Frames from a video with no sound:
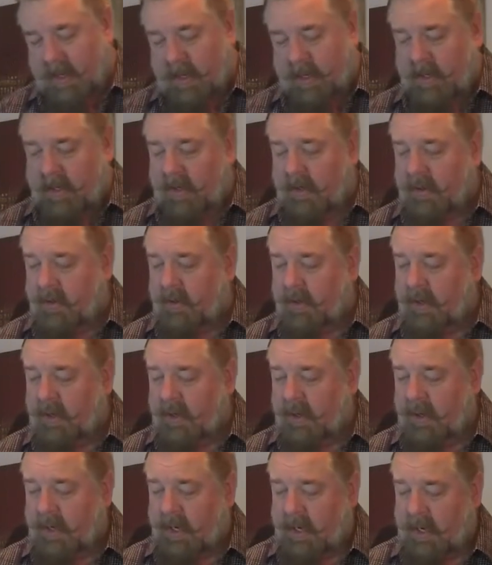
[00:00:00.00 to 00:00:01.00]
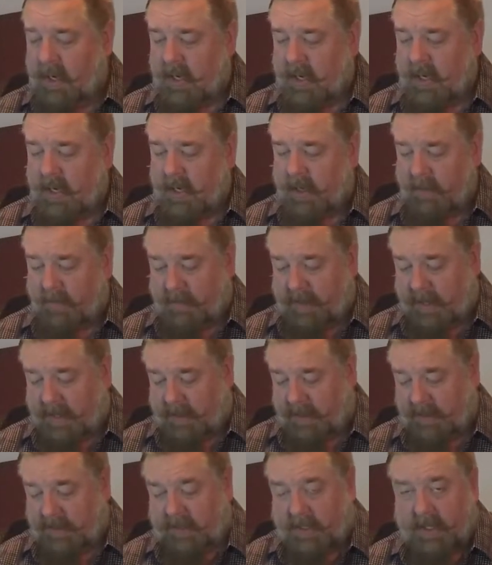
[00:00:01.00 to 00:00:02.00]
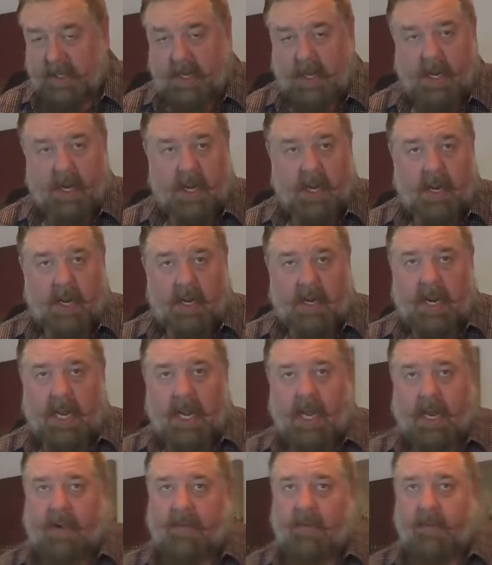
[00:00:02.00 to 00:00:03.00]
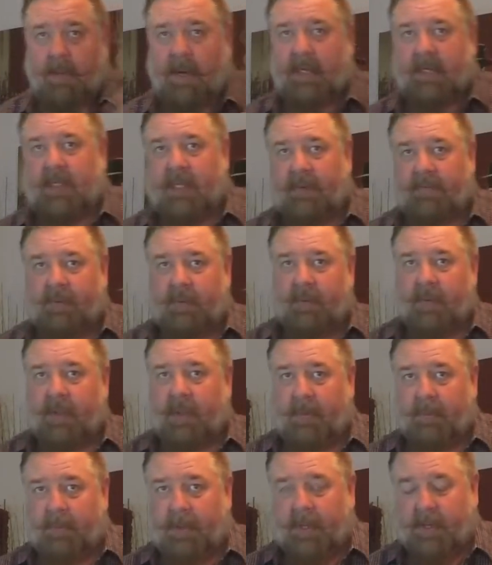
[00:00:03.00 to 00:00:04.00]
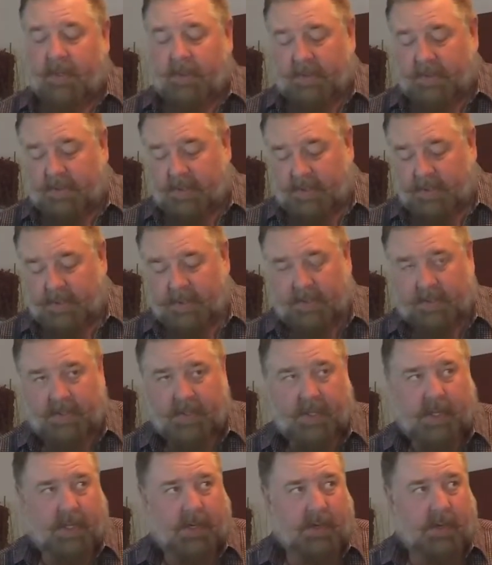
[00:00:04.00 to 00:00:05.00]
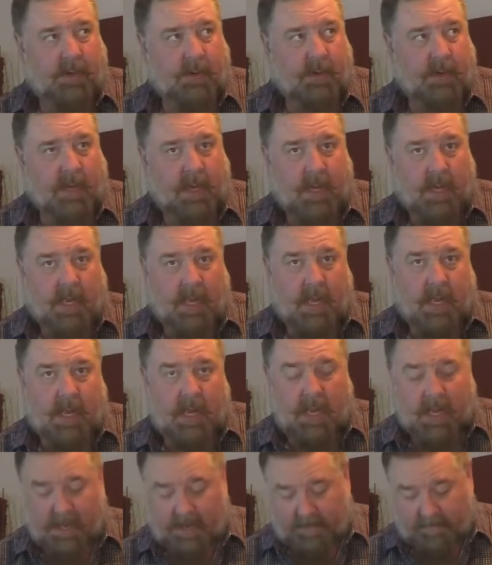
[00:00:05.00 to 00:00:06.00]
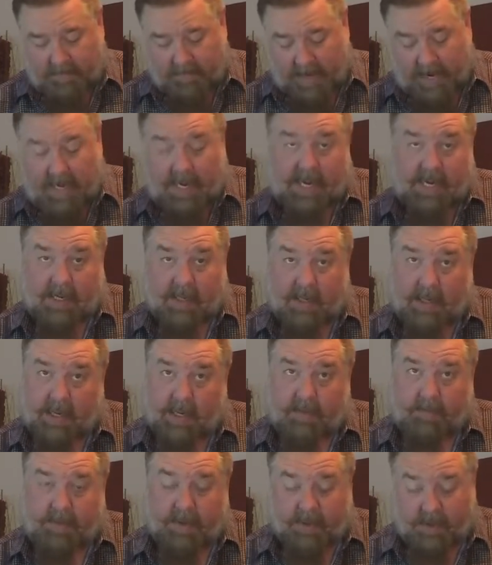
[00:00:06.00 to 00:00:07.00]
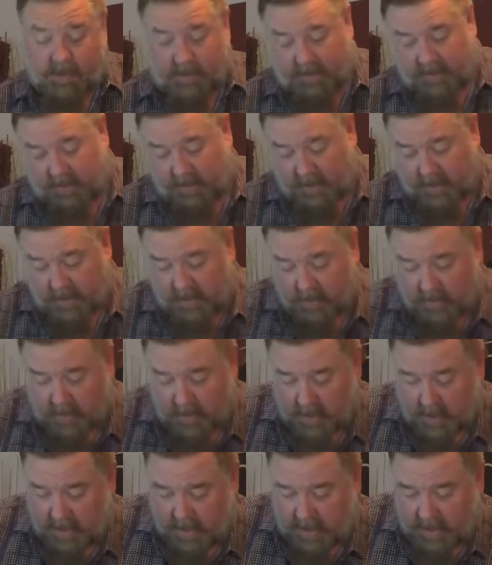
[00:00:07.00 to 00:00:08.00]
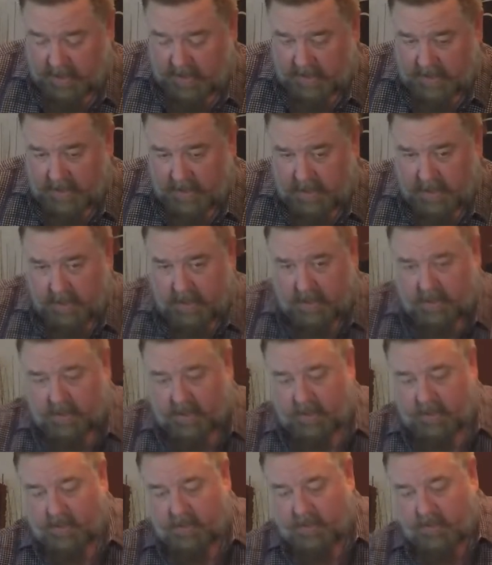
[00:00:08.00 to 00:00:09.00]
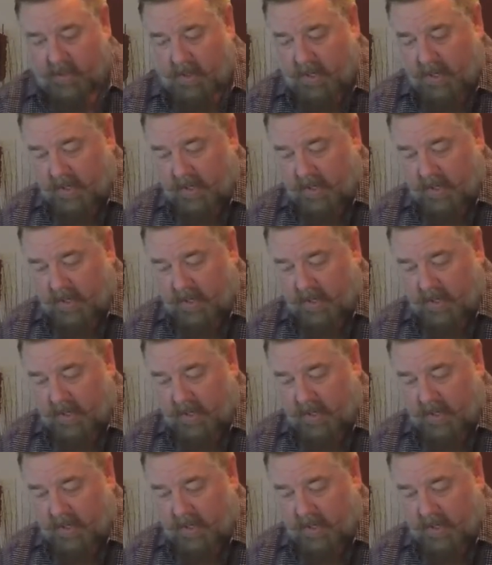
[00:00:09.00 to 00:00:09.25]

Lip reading: You do your bitters. Now everybody's different with their bitters, so I like a lot of bitter, so I tend to do,